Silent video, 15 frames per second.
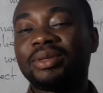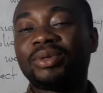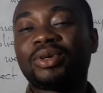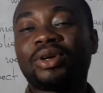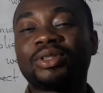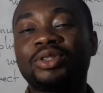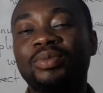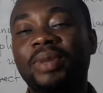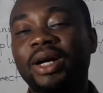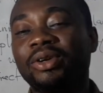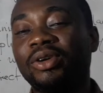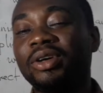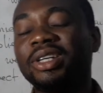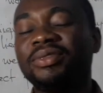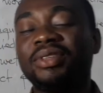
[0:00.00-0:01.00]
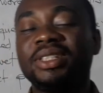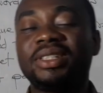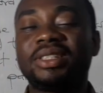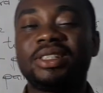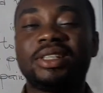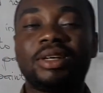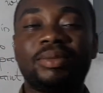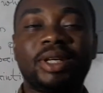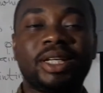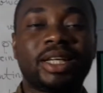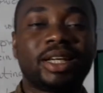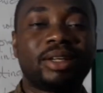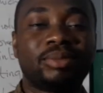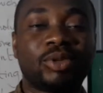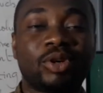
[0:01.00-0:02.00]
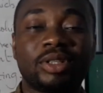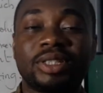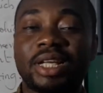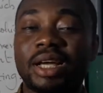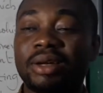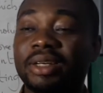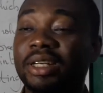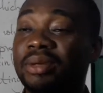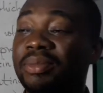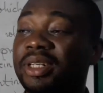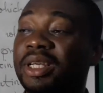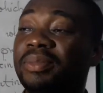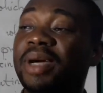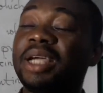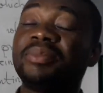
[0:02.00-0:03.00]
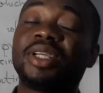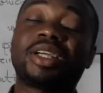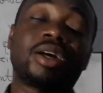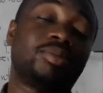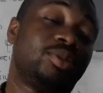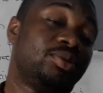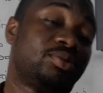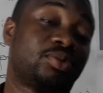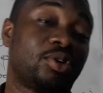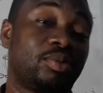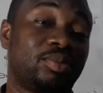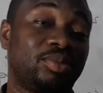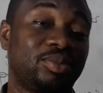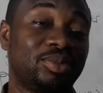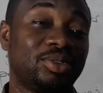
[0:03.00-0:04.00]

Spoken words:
because you might not even see them again, because they might be coming from